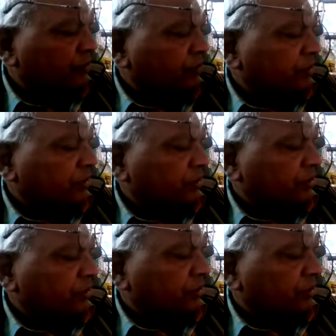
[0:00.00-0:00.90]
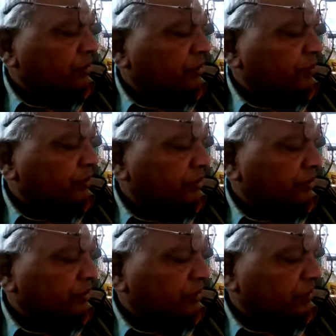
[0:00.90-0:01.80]
These are written there. The deputy
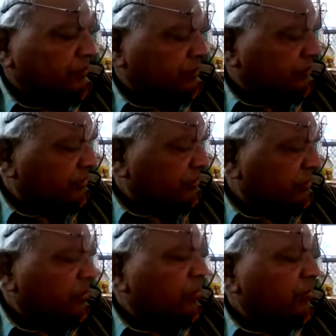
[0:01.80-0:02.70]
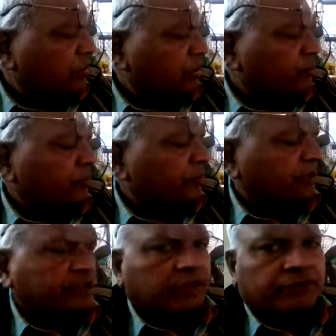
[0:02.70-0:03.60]
agents, sub agents. There are so many
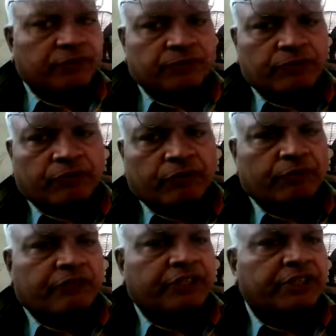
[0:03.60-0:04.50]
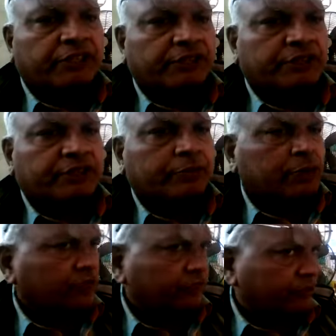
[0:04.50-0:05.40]
descriptions from various
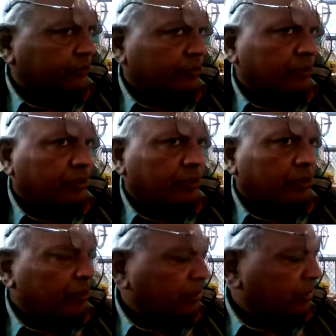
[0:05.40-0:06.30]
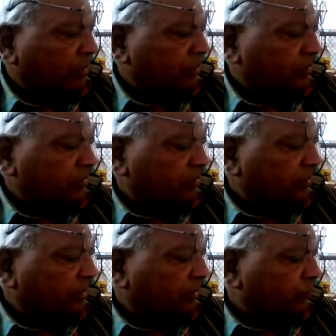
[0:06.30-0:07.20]
disciplines. And
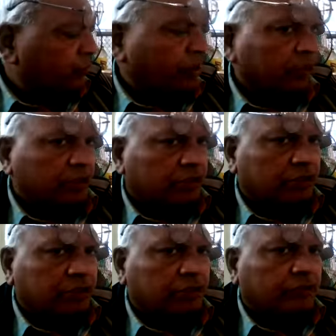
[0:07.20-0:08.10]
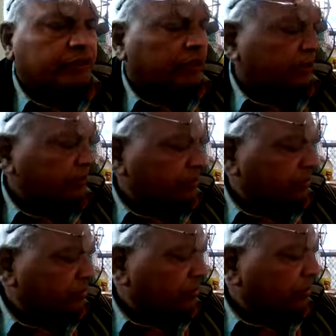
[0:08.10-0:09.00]
then I come to agent. What site agent
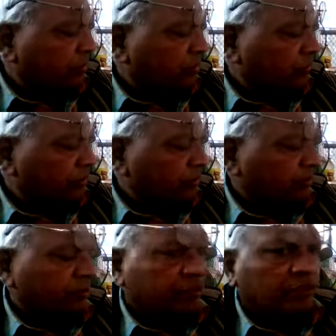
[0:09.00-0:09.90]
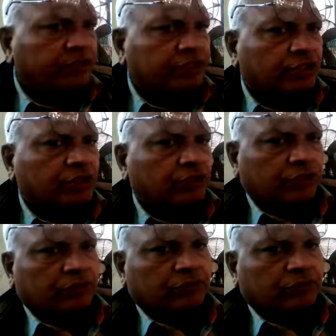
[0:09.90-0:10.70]
is? Contractor's chief executive.